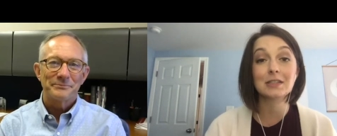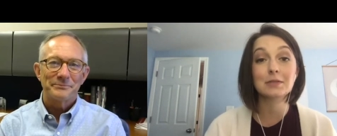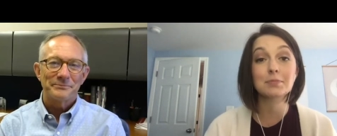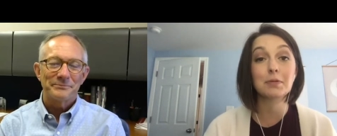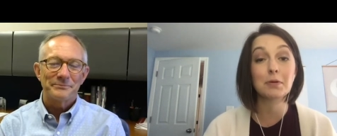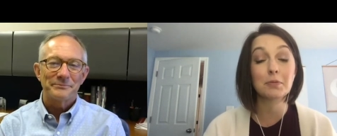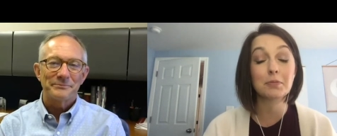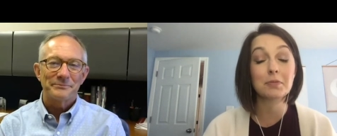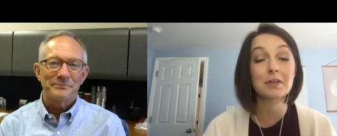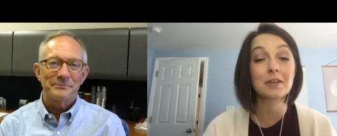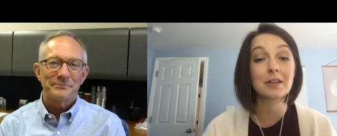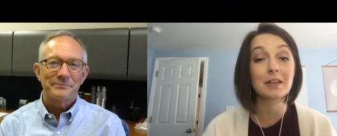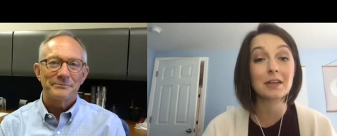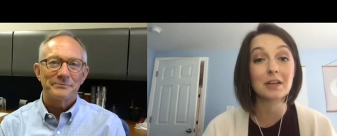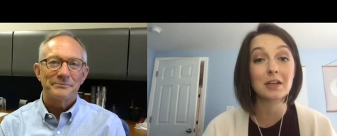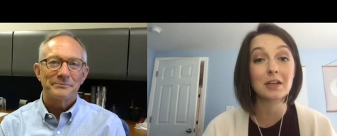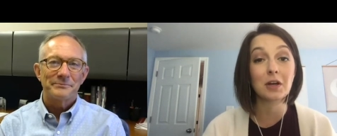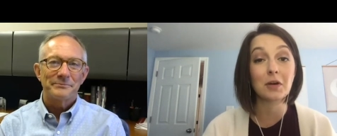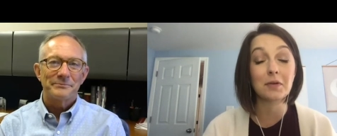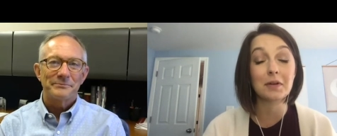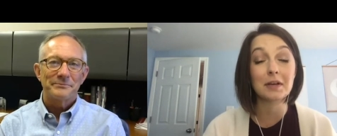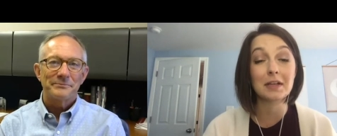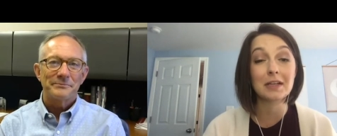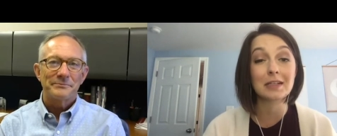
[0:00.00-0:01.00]
Speaker 1: but really
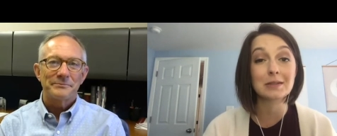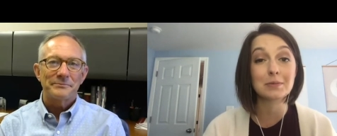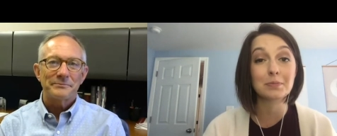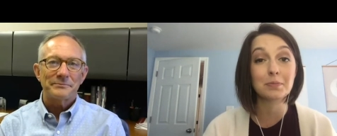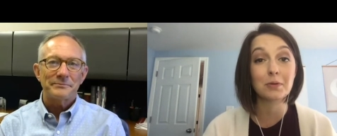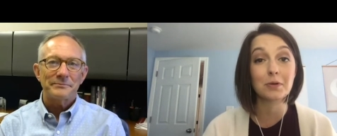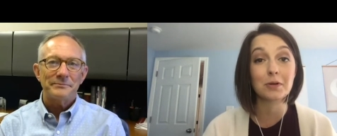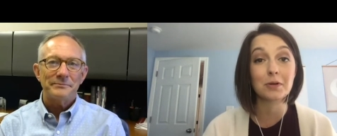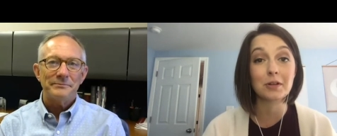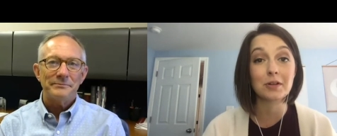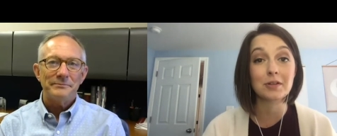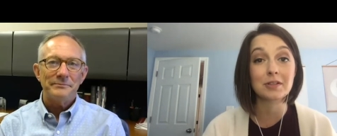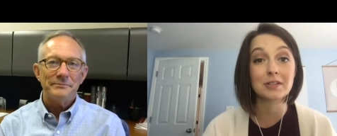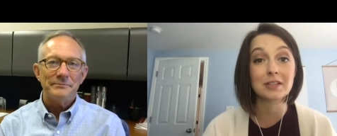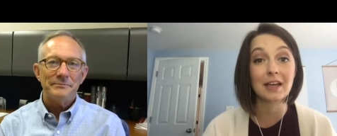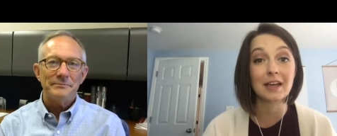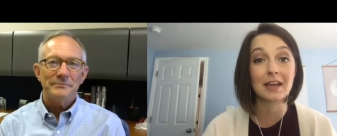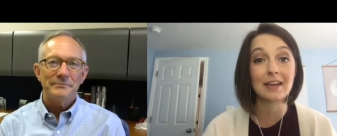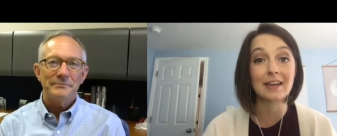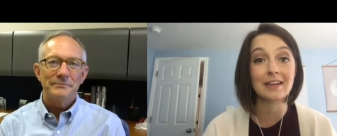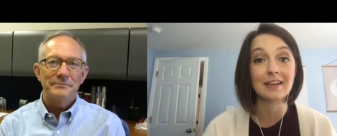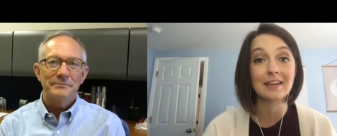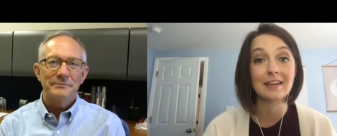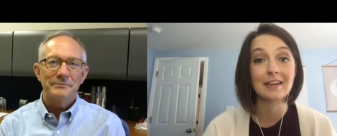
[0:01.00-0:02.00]
go and explore their
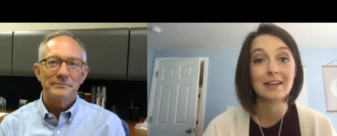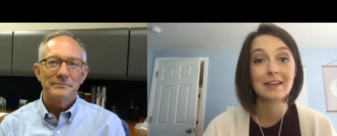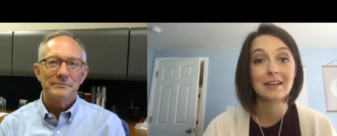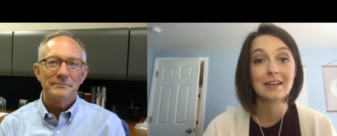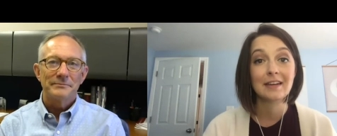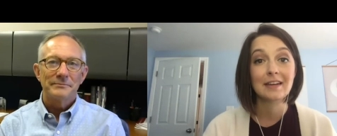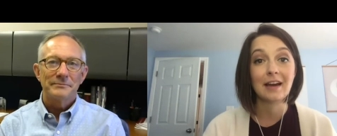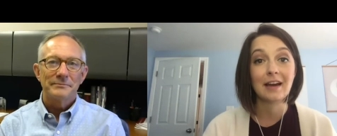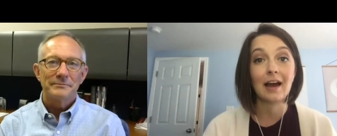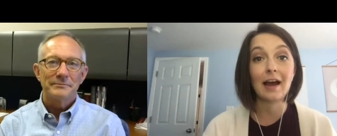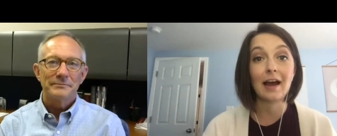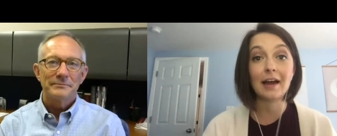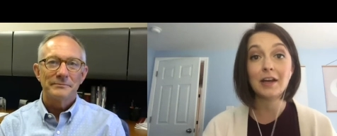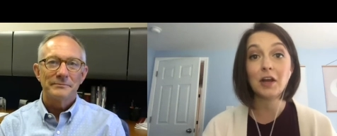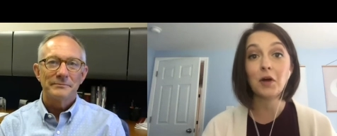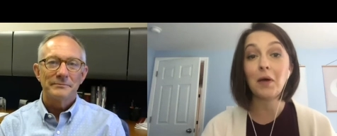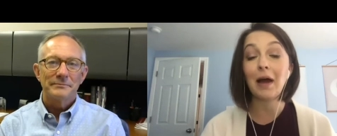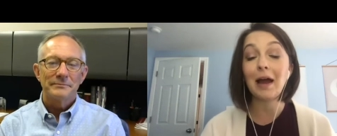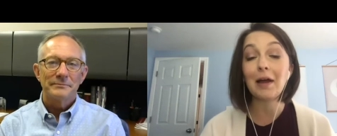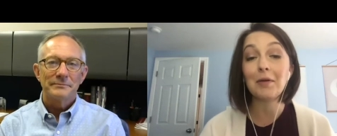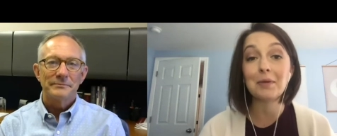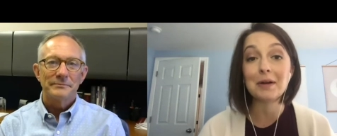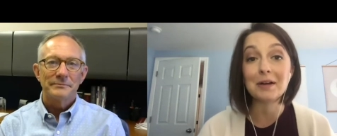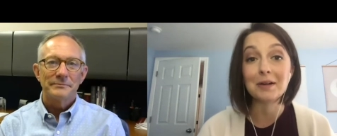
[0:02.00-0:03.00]
site. I know
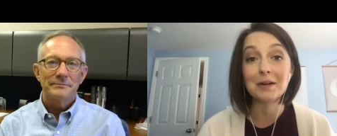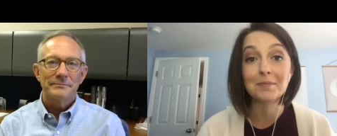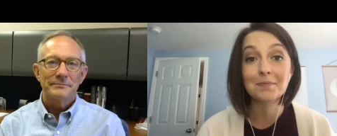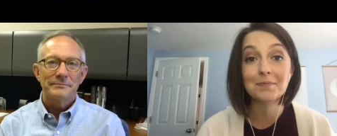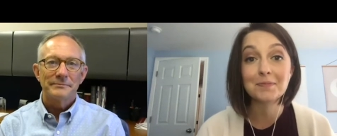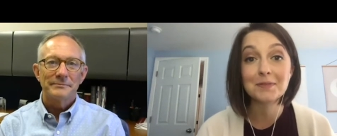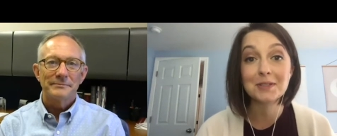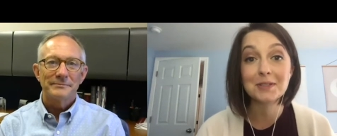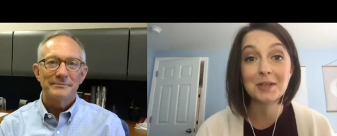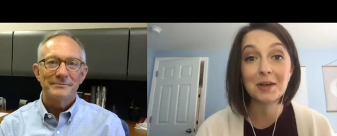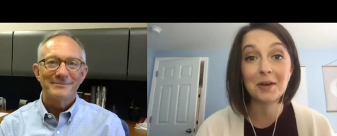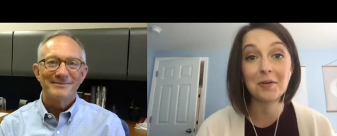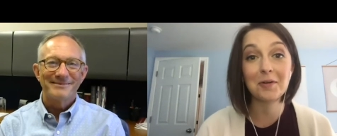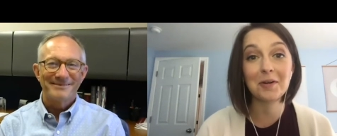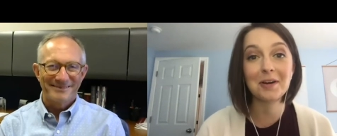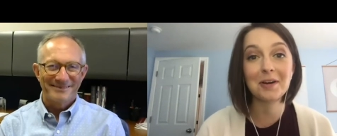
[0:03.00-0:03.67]
I will. So